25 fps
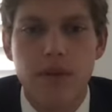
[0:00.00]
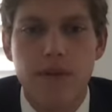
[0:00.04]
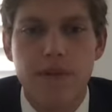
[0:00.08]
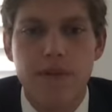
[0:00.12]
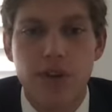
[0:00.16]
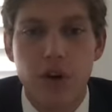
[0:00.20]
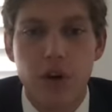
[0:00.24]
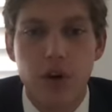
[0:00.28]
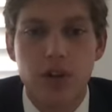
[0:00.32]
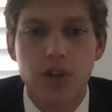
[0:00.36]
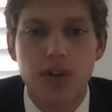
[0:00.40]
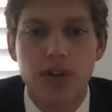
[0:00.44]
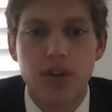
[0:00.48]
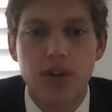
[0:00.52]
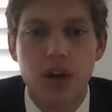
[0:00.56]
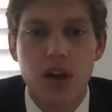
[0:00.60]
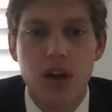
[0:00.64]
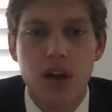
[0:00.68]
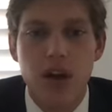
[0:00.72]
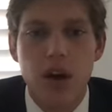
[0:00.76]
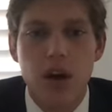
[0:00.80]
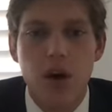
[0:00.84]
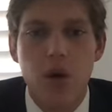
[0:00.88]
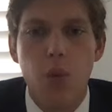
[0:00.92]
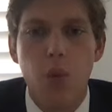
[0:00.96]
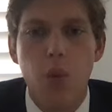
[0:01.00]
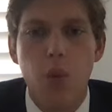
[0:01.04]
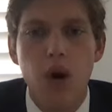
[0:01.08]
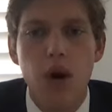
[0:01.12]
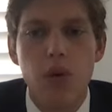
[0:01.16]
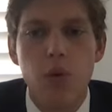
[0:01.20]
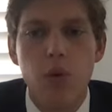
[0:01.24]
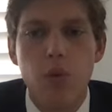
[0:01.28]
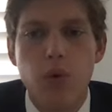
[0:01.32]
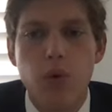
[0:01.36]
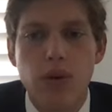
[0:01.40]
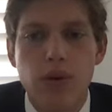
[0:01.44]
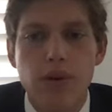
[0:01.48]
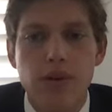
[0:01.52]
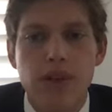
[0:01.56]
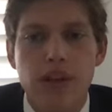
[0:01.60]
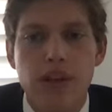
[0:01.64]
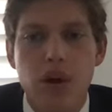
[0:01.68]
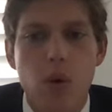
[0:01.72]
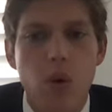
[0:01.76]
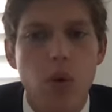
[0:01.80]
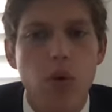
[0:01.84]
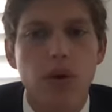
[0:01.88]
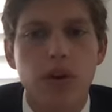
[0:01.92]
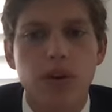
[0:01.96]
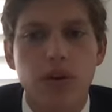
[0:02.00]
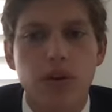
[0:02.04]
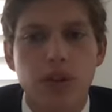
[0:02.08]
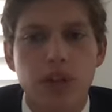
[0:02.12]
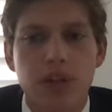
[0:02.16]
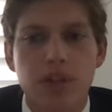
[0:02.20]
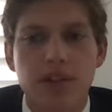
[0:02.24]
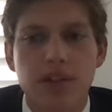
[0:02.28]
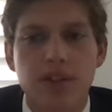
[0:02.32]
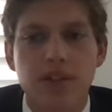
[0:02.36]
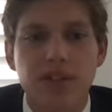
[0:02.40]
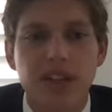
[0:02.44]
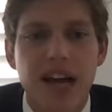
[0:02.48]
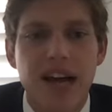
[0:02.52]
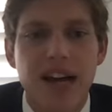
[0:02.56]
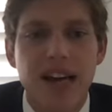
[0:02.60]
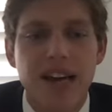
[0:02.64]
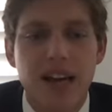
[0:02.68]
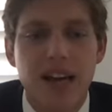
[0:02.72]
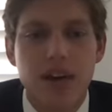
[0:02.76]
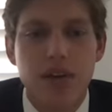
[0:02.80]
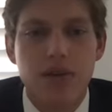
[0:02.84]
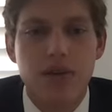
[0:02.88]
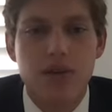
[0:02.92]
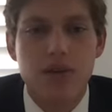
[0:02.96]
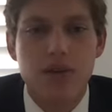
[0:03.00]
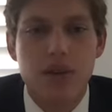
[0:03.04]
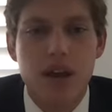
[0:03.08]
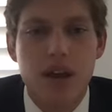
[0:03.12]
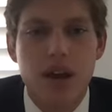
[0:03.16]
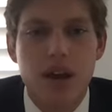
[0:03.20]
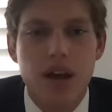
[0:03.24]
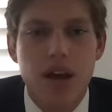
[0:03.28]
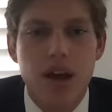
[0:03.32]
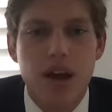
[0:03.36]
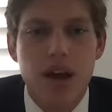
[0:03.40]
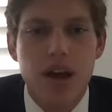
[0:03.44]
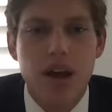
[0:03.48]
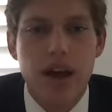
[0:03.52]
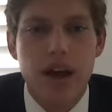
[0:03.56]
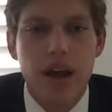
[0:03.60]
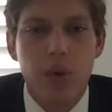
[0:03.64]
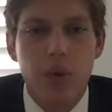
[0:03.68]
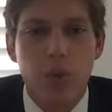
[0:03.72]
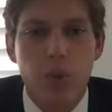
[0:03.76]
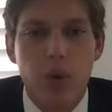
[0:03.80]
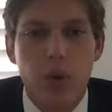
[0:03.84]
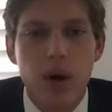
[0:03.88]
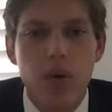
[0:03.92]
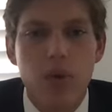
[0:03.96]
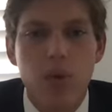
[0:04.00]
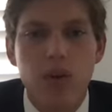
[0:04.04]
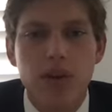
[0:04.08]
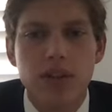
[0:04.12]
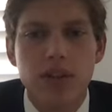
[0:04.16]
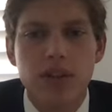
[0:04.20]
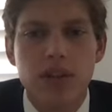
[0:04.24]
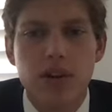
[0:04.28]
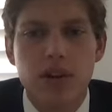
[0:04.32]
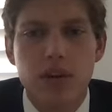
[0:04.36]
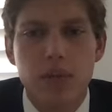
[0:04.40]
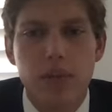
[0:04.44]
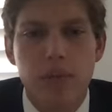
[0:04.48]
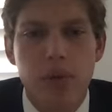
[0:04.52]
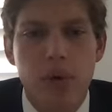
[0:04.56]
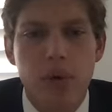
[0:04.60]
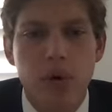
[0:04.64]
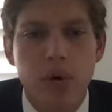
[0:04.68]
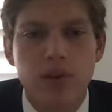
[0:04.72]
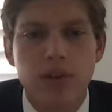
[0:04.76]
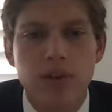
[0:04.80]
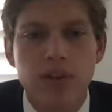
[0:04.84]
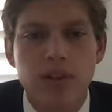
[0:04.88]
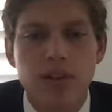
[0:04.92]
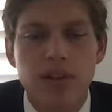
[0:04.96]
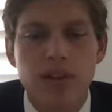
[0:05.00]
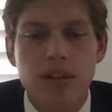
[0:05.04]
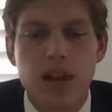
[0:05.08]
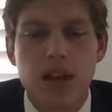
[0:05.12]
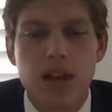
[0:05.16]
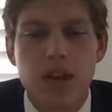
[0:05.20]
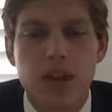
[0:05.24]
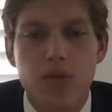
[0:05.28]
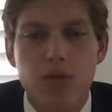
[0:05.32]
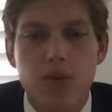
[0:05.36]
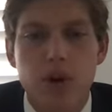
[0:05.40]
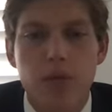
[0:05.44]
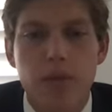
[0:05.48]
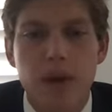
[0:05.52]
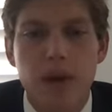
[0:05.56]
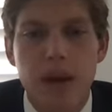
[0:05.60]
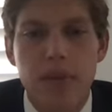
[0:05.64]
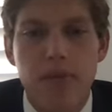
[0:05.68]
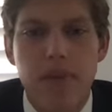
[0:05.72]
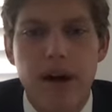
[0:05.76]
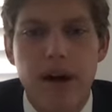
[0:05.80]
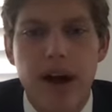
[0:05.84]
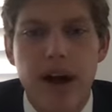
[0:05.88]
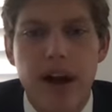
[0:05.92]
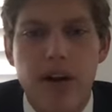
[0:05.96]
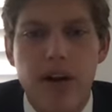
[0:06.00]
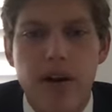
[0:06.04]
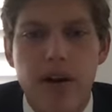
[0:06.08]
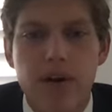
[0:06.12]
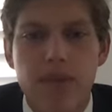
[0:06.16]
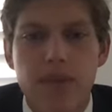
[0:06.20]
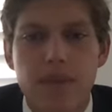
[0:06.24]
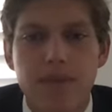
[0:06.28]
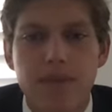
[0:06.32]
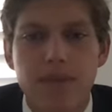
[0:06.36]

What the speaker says: First, what were the origins of gladiators? And what was their importance in the Roman Empire?